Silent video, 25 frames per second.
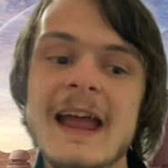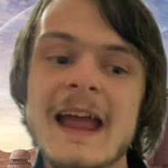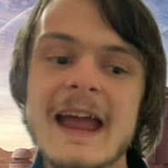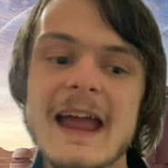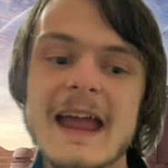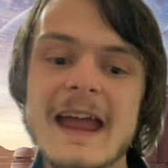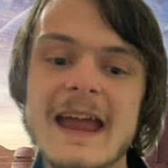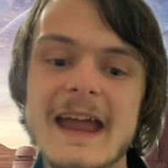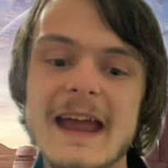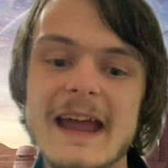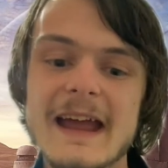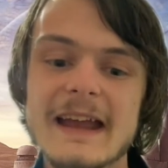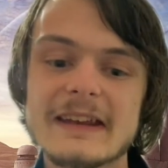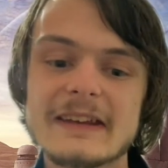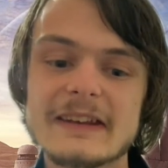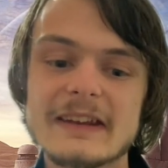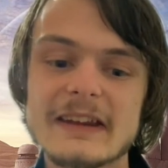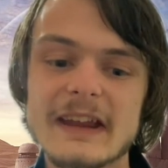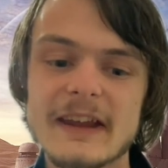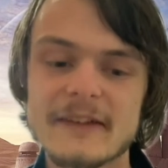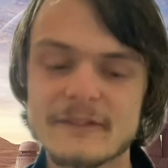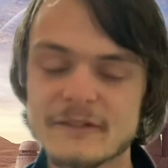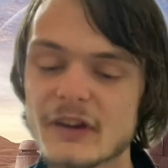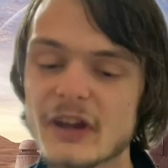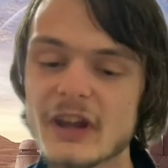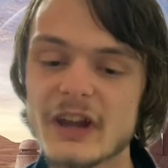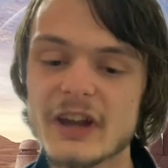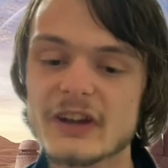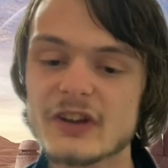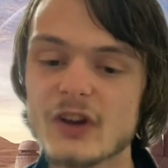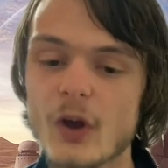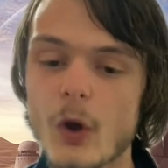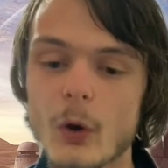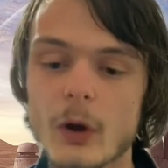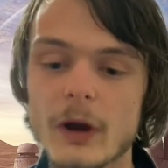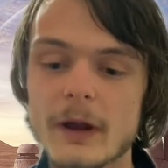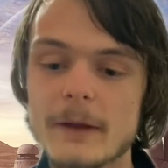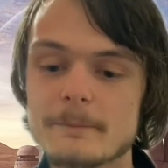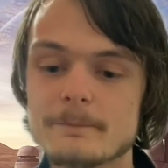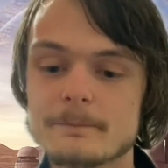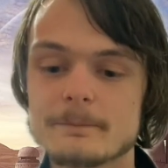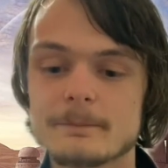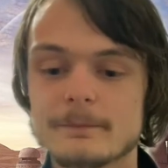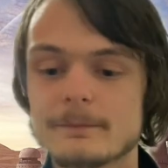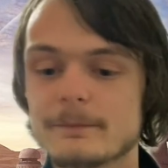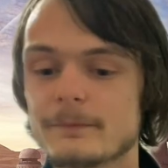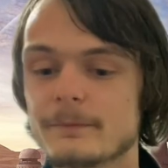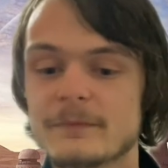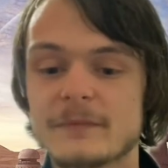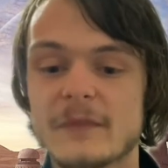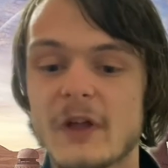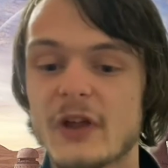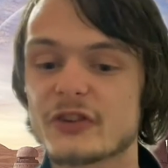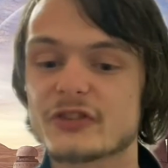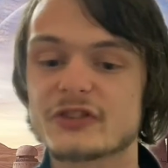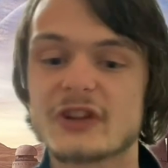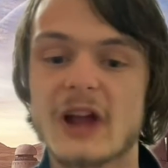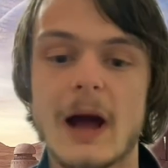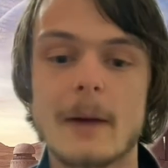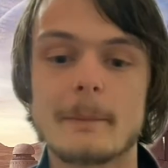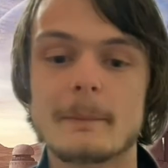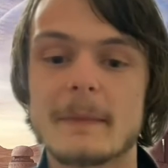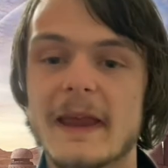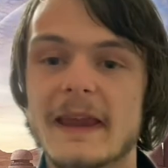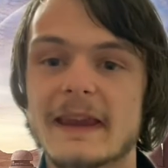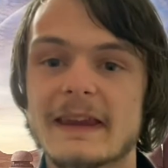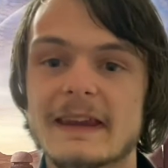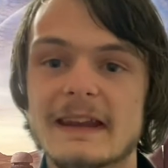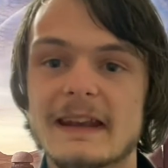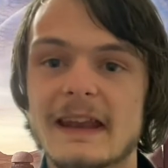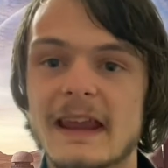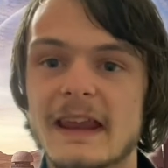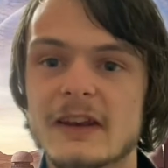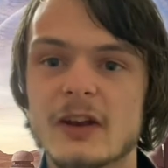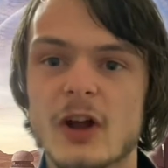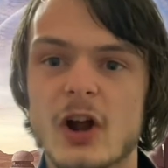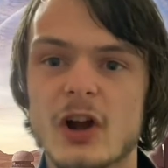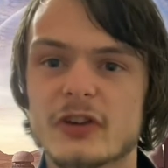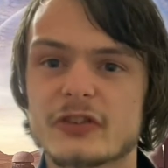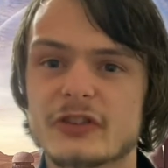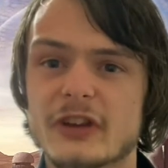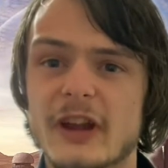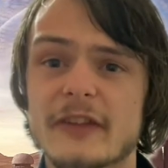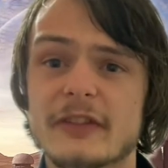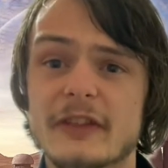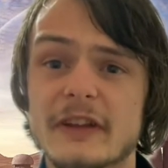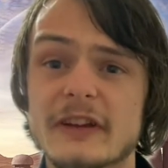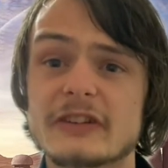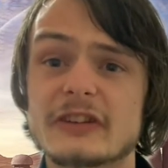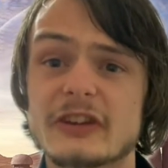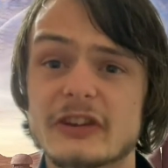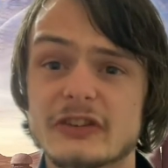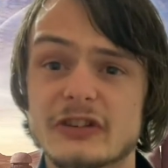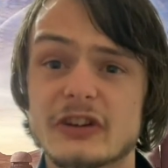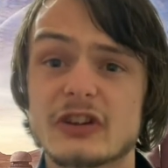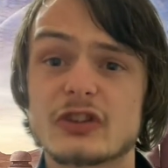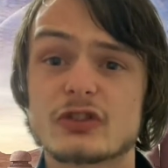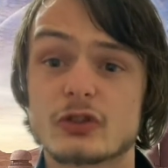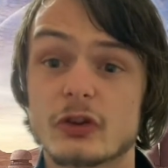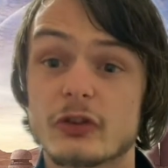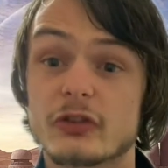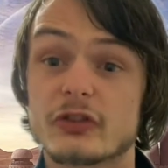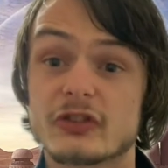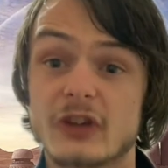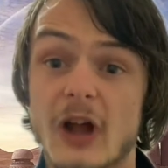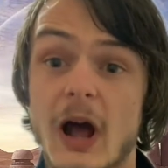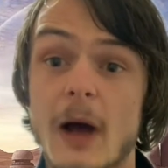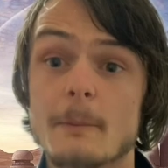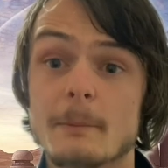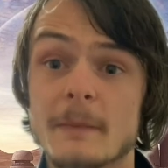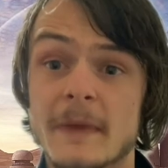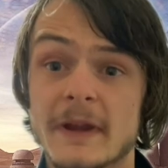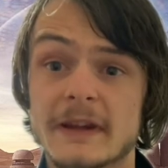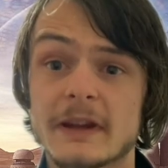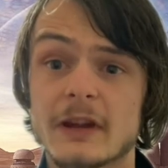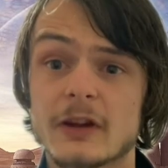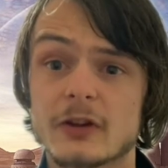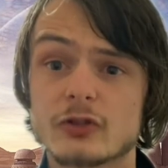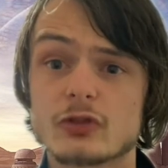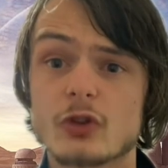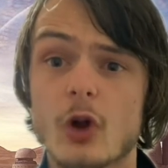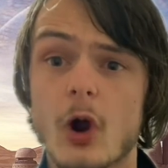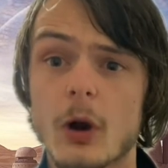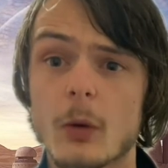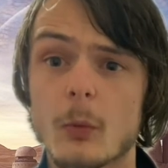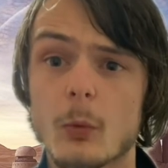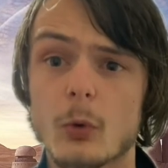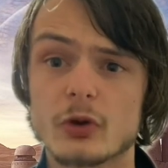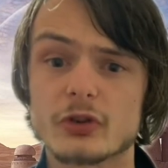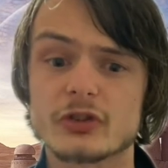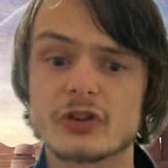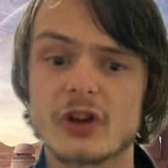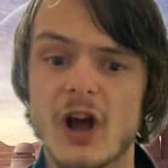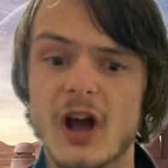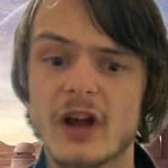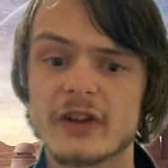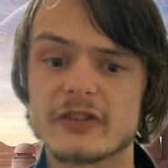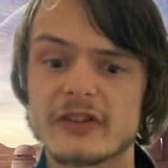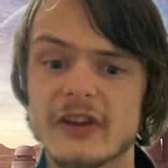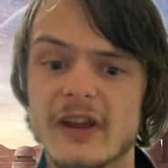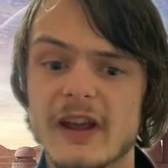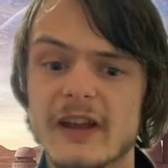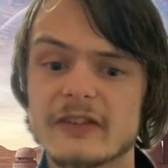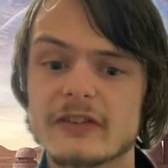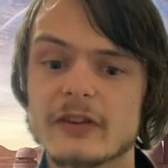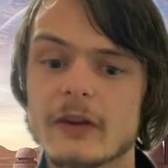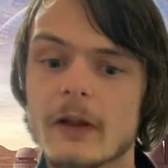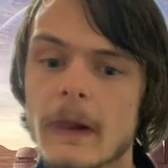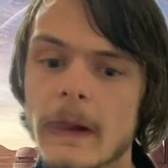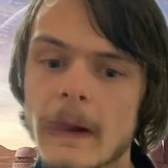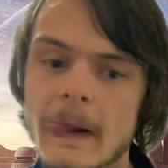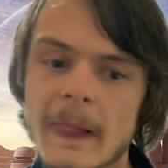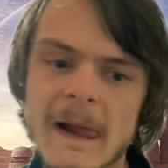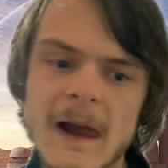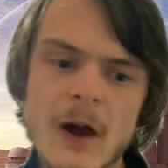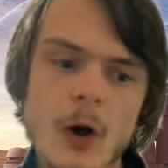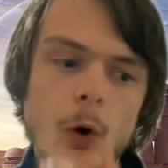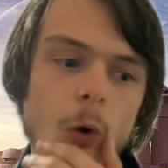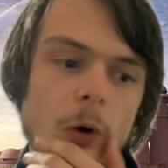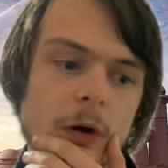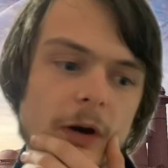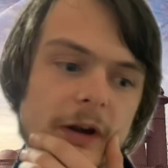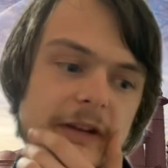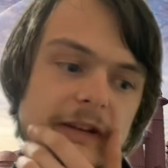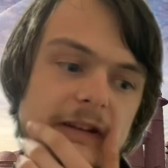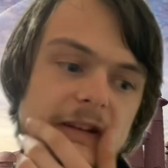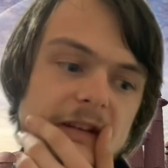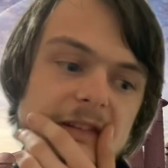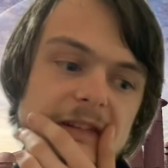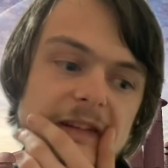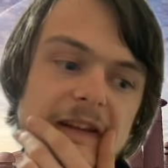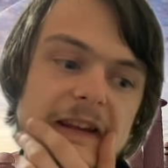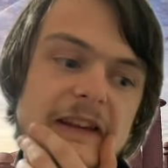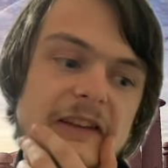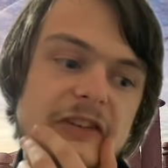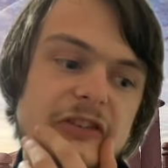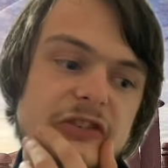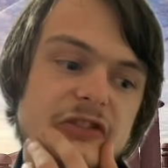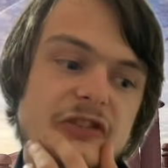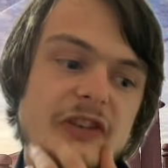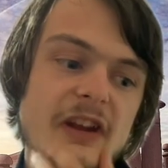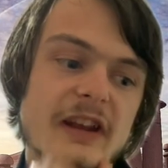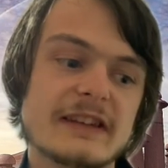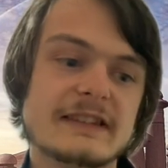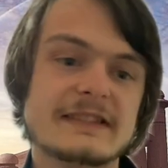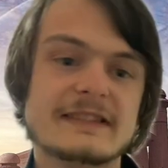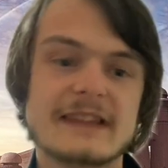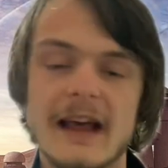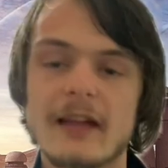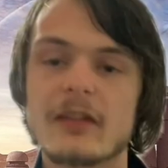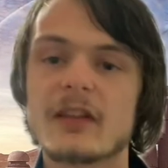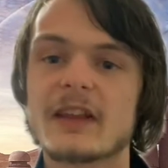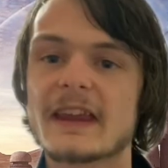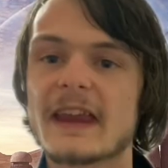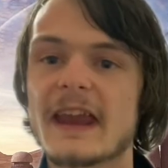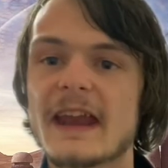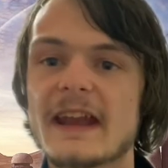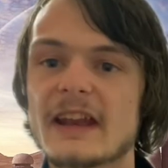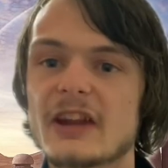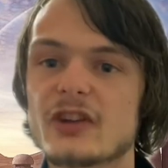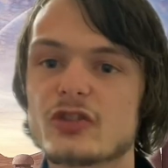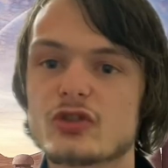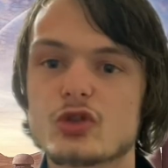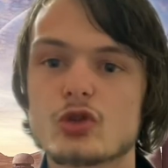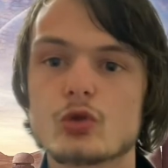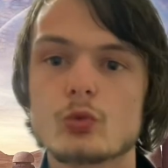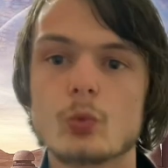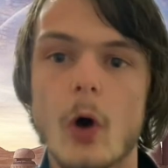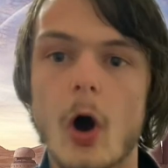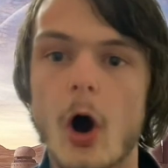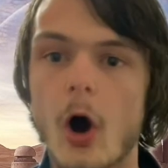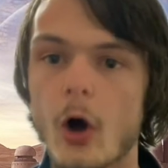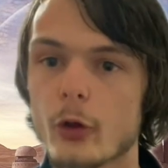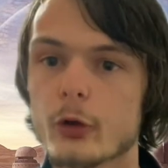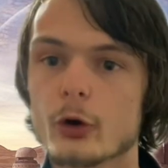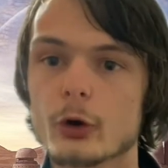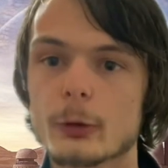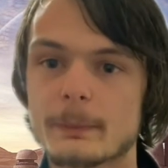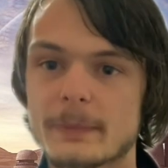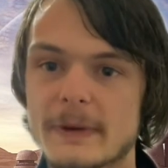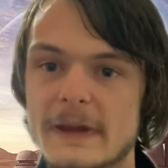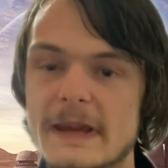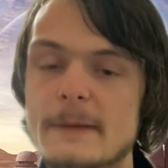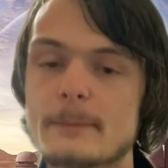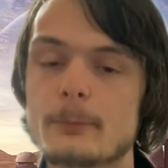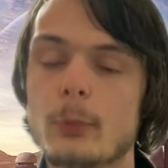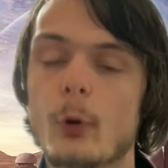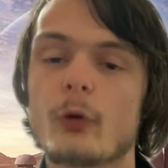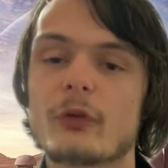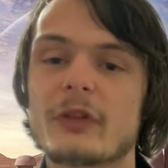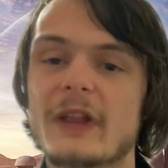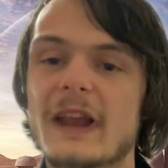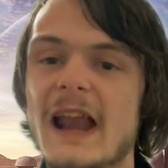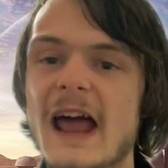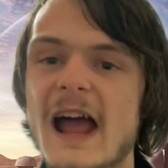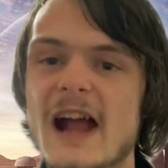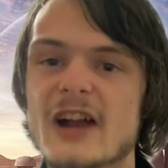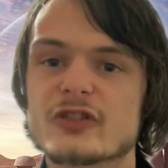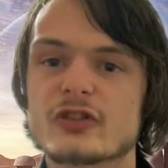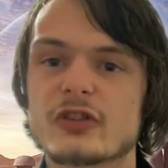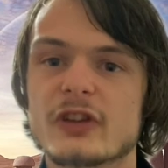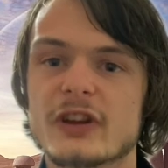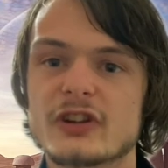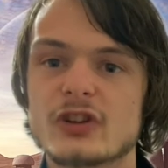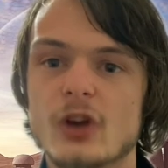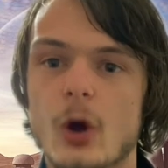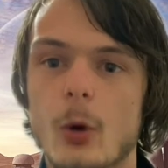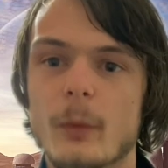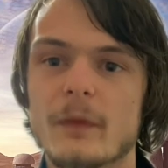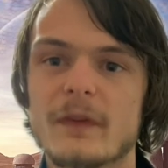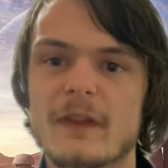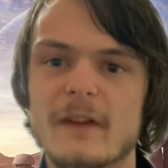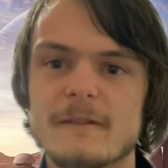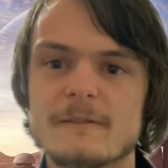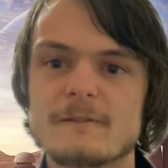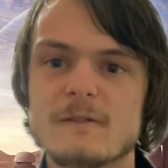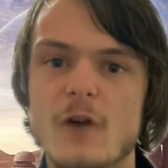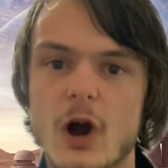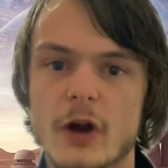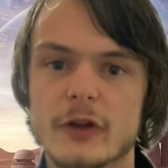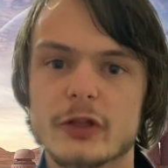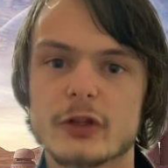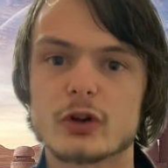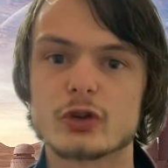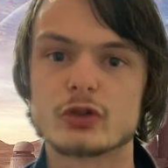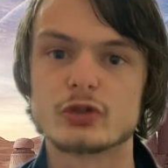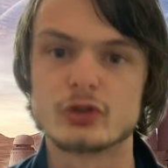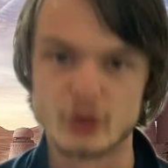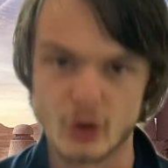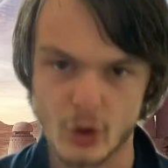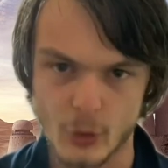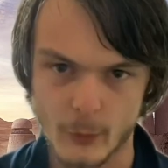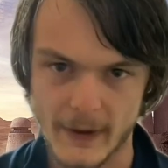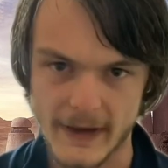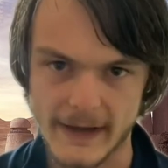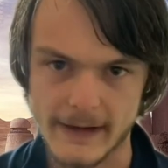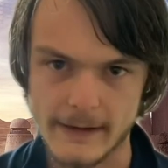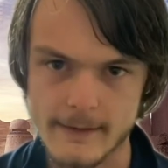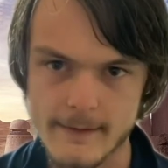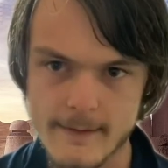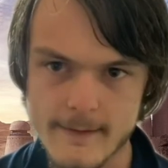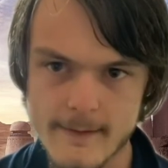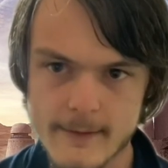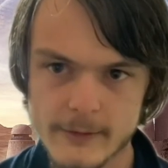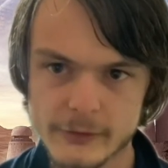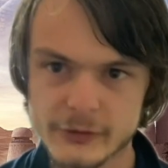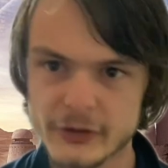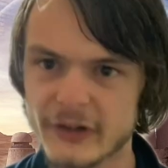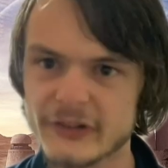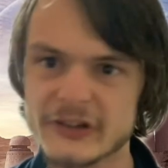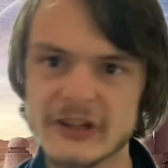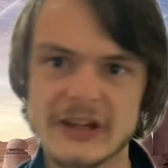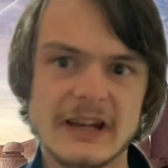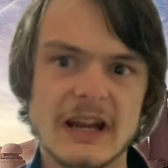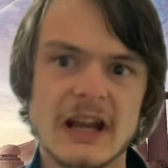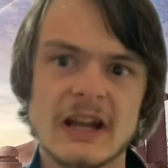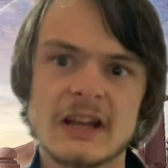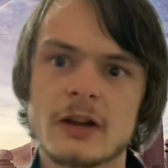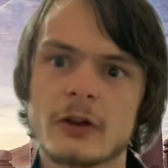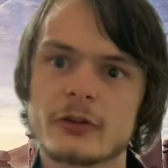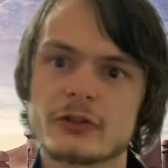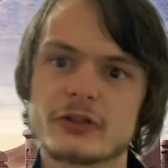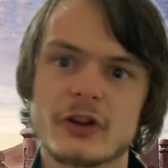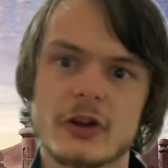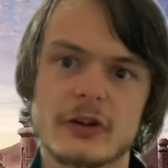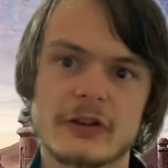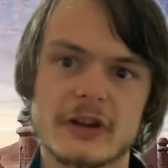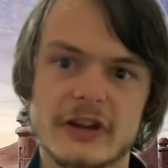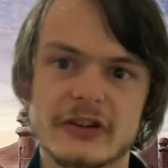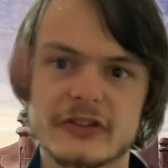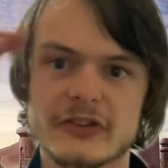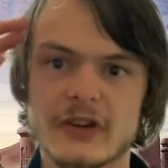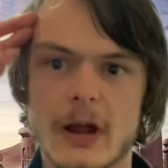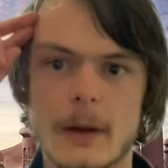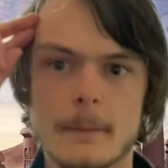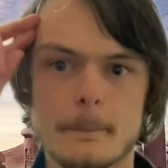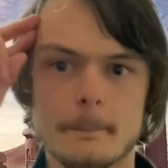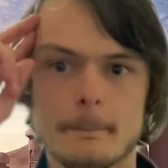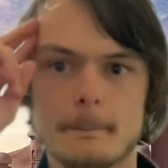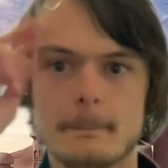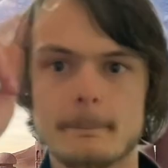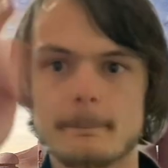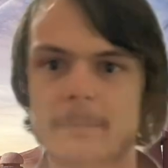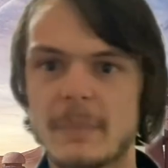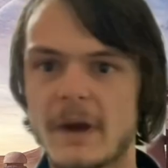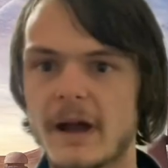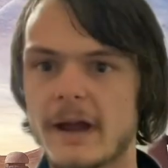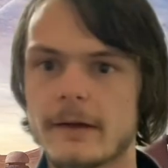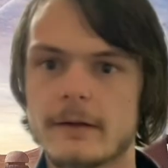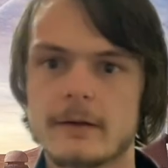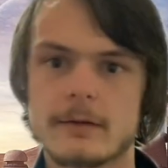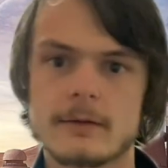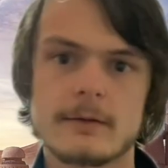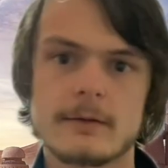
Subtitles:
And if you ignore it, they'll stop making it. And honestly, I think Disney should stop making Star Wars content. Or at least delegate it to other people that actually know what the fuck they're doing. So I'll take it out and I'll see you all next time. Bye.